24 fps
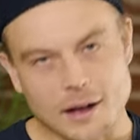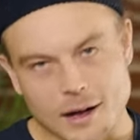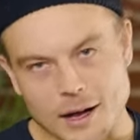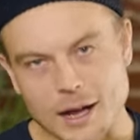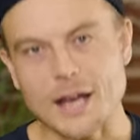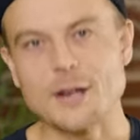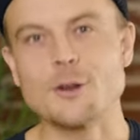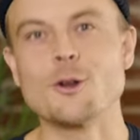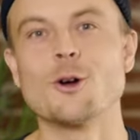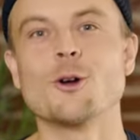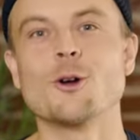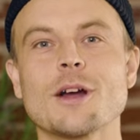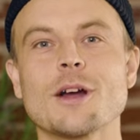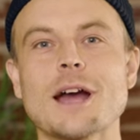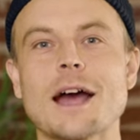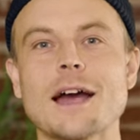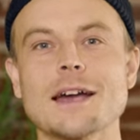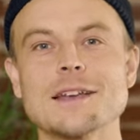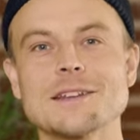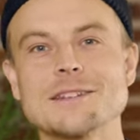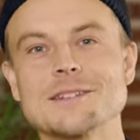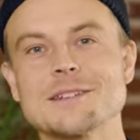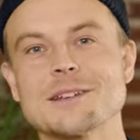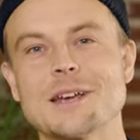I
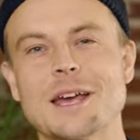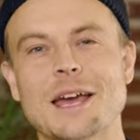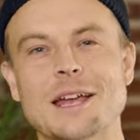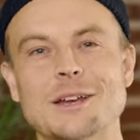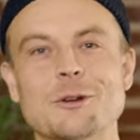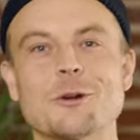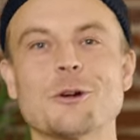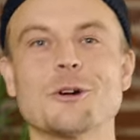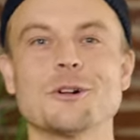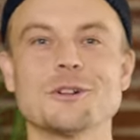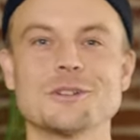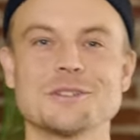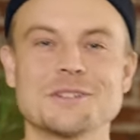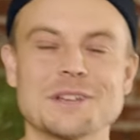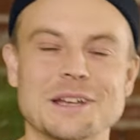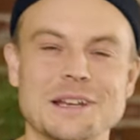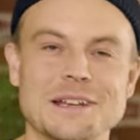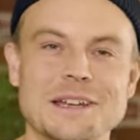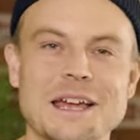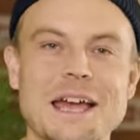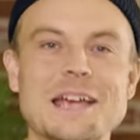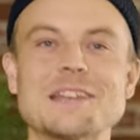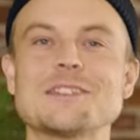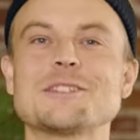guys and girls
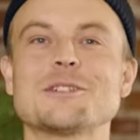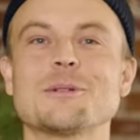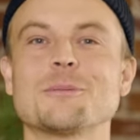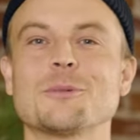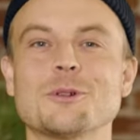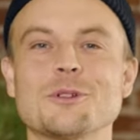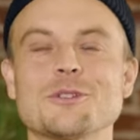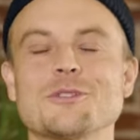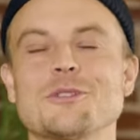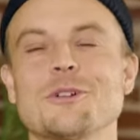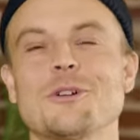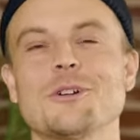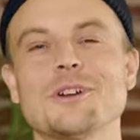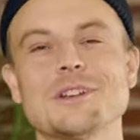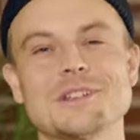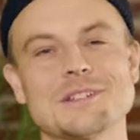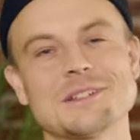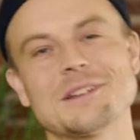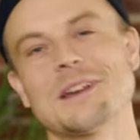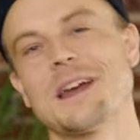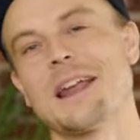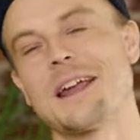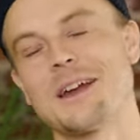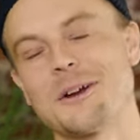that has some good
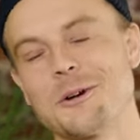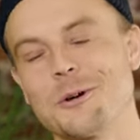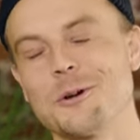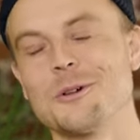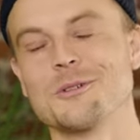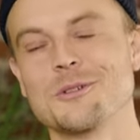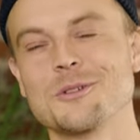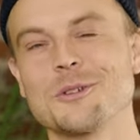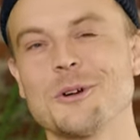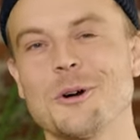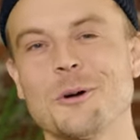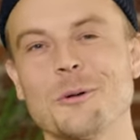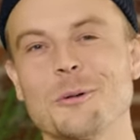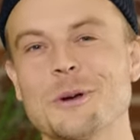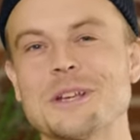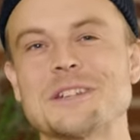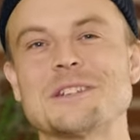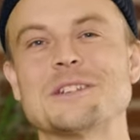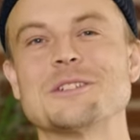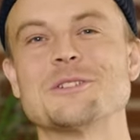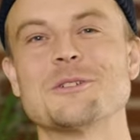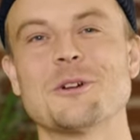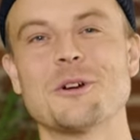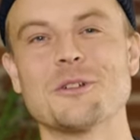stories and I
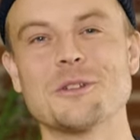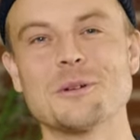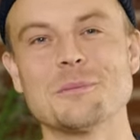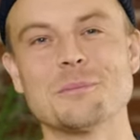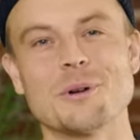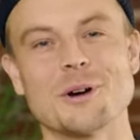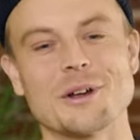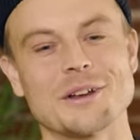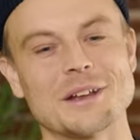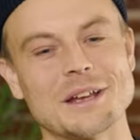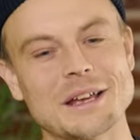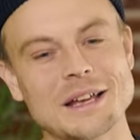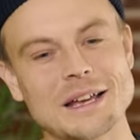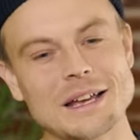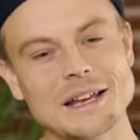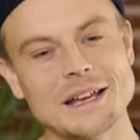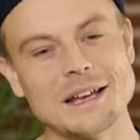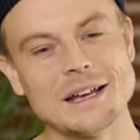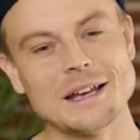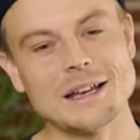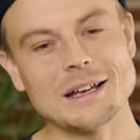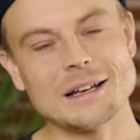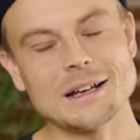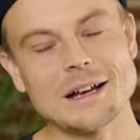always enjoy them, but
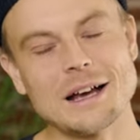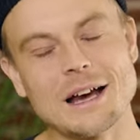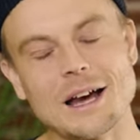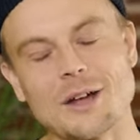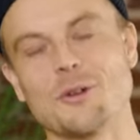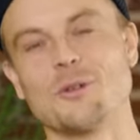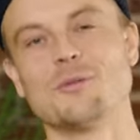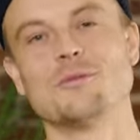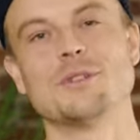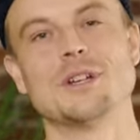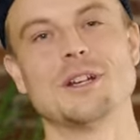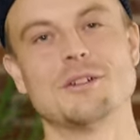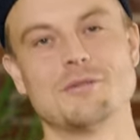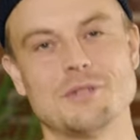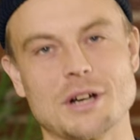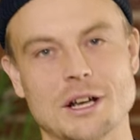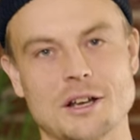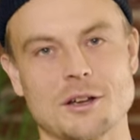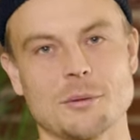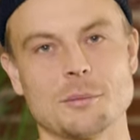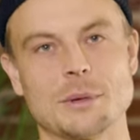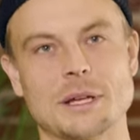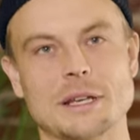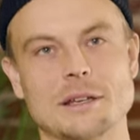I don't really
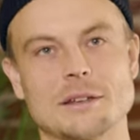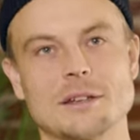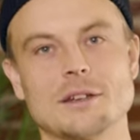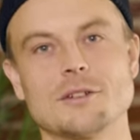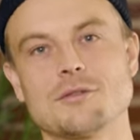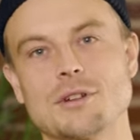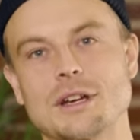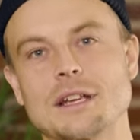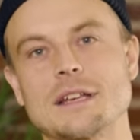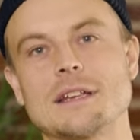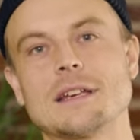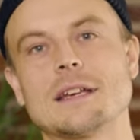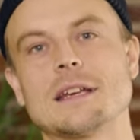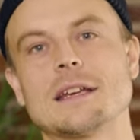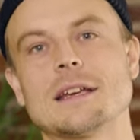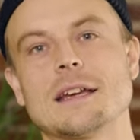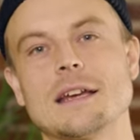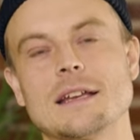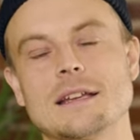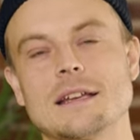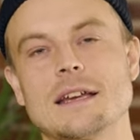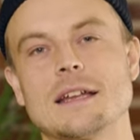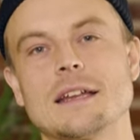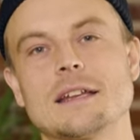recommend drinking
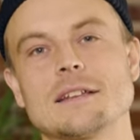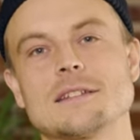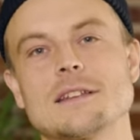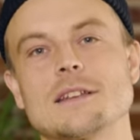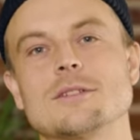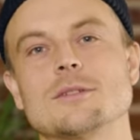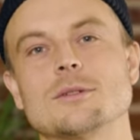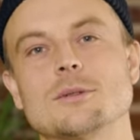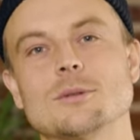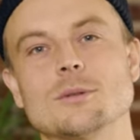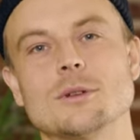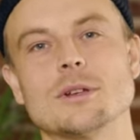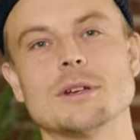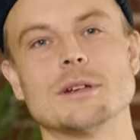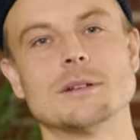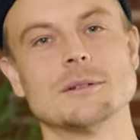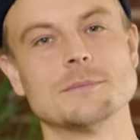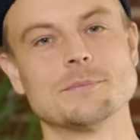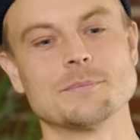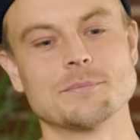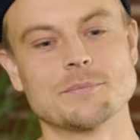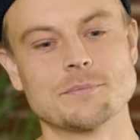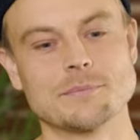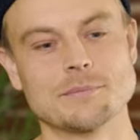and getting tattooed
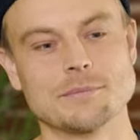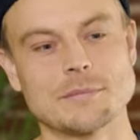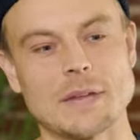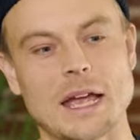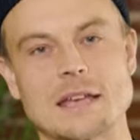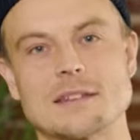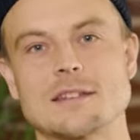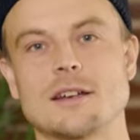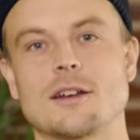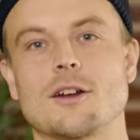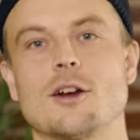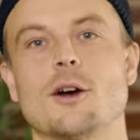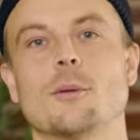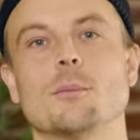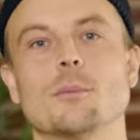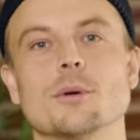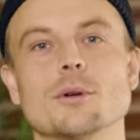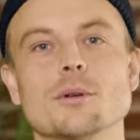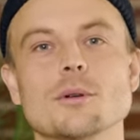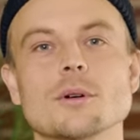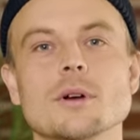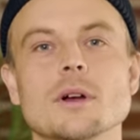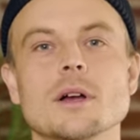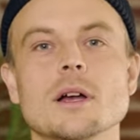as a
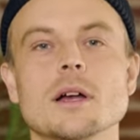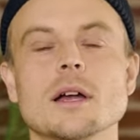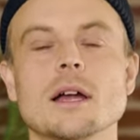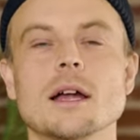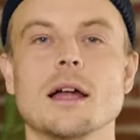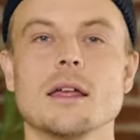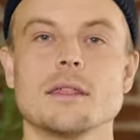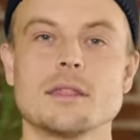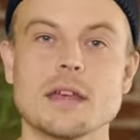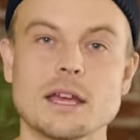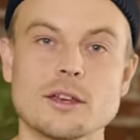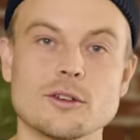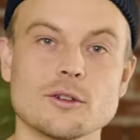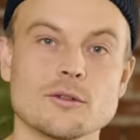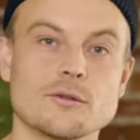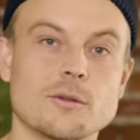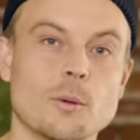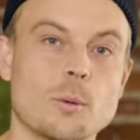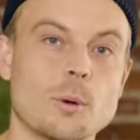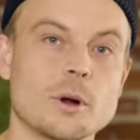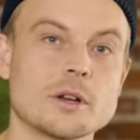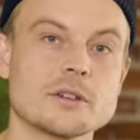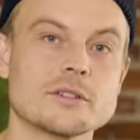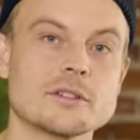combo. Thank you
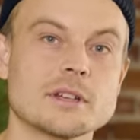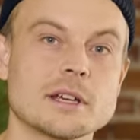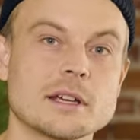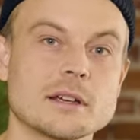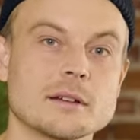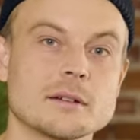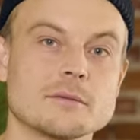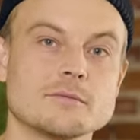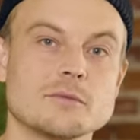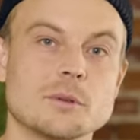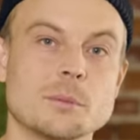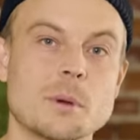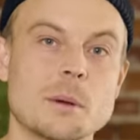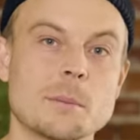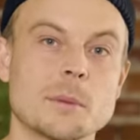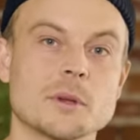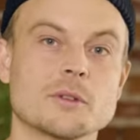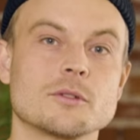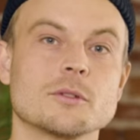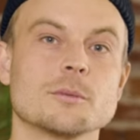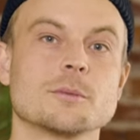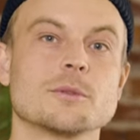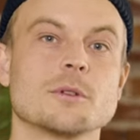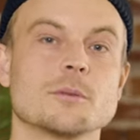for watching. Remember
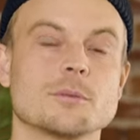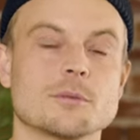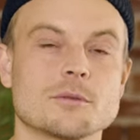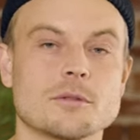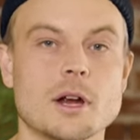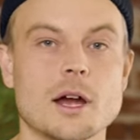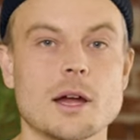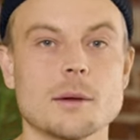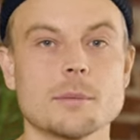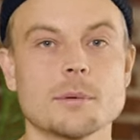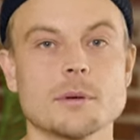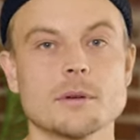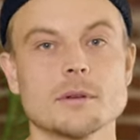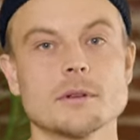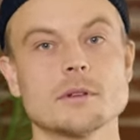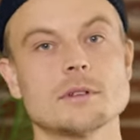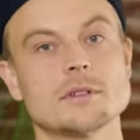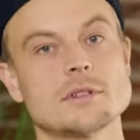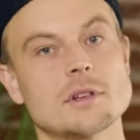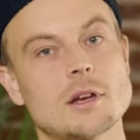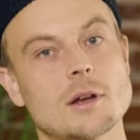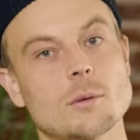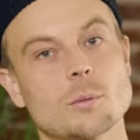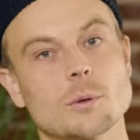to subscribe,
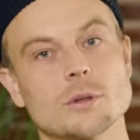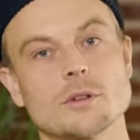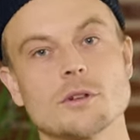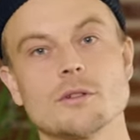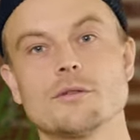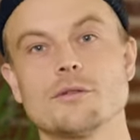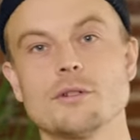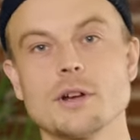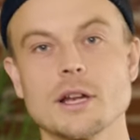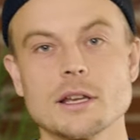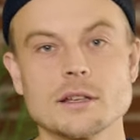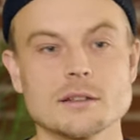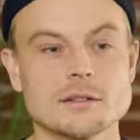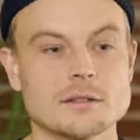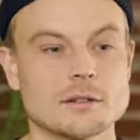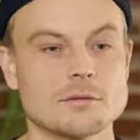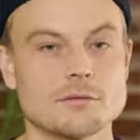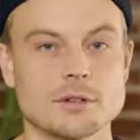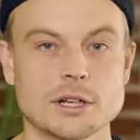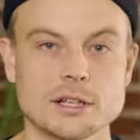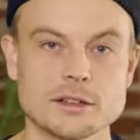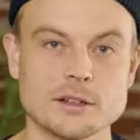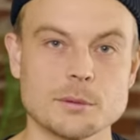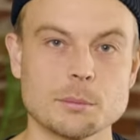share it with your friends,
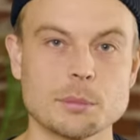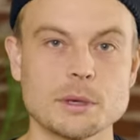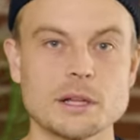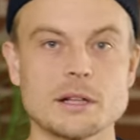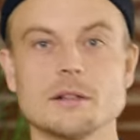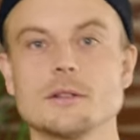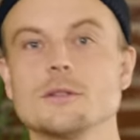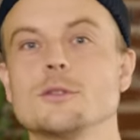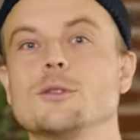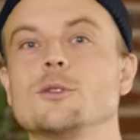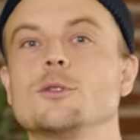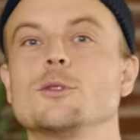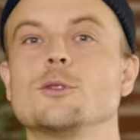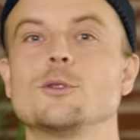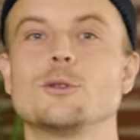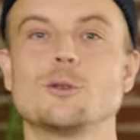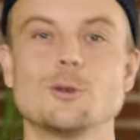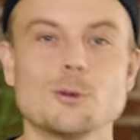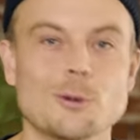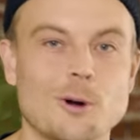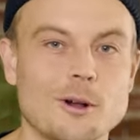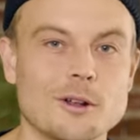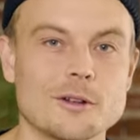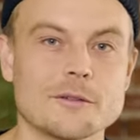ring the bell,
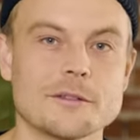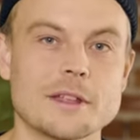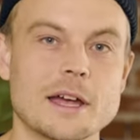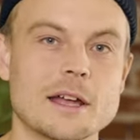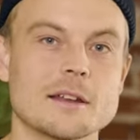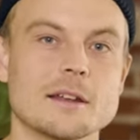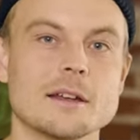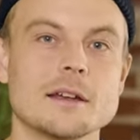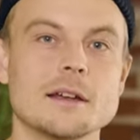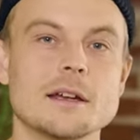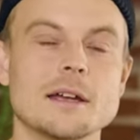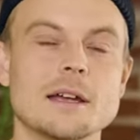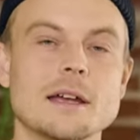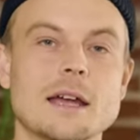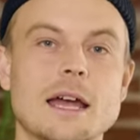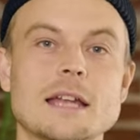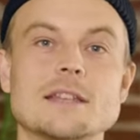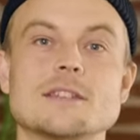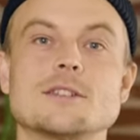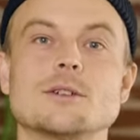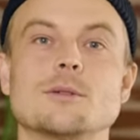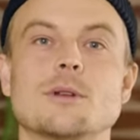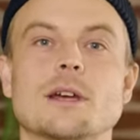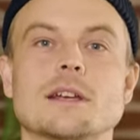do all of that,
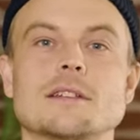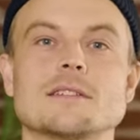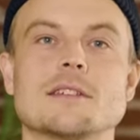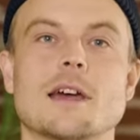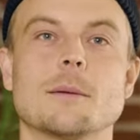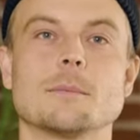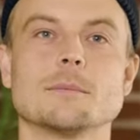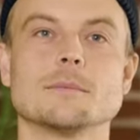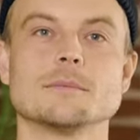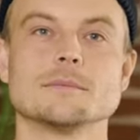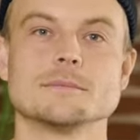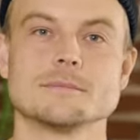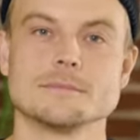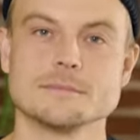and see you next time.